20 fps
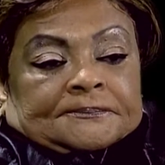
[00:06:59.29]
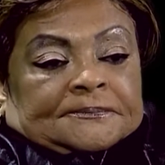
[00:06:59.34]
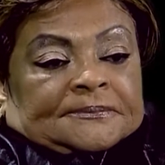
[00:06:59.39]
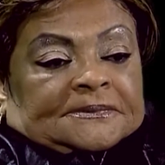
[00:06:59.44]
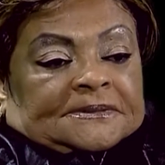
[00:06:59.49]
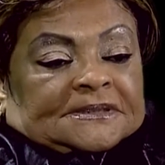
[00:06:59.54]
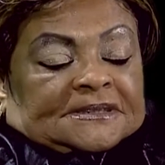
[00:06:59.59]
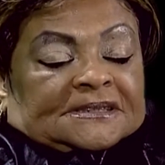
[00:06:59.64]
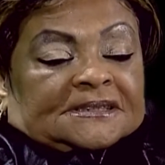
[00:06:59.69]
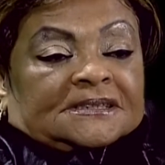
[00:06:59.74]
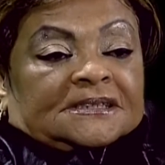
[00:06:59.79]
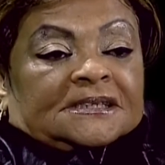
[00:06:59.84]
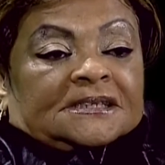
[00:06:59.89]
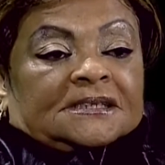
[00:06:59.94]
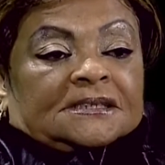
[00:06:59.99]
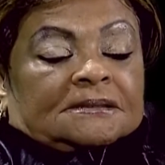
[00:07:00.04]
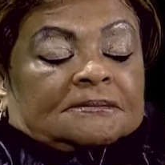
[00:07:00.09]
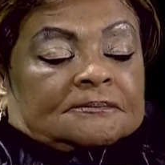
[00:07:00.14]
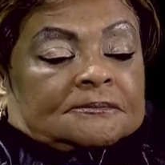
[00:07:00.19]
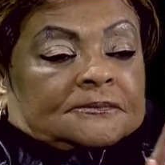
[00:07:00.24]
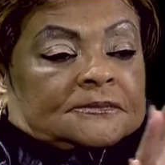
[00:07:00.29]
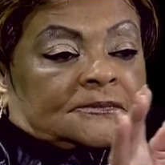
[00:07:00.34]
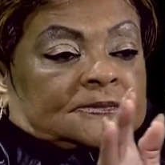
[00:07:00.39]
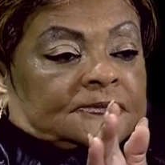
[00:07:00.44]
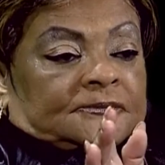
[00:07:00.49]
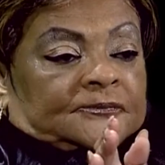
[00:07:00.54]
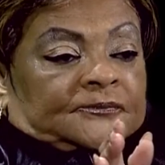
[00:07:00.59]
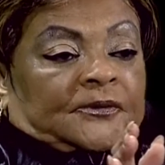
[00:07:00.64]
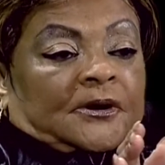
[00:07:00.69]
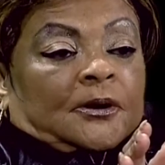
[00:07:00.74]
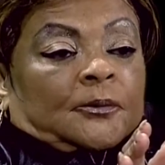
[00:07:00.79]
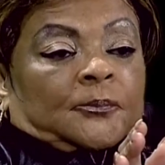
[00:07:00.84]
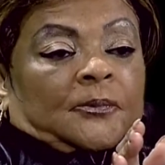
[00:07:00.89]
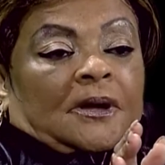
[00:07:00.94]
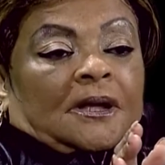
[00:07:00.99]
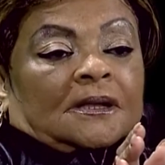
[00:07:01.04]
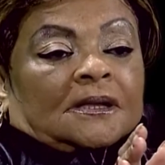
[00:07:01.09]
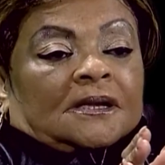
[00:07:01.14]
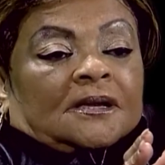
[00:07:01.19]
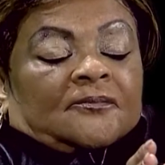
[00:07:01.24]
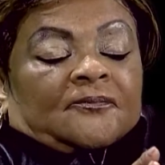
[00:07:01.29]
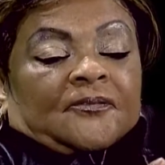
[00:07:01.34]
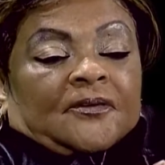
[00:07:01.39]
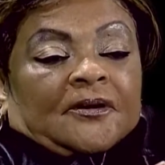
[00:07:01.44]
succeeded very well in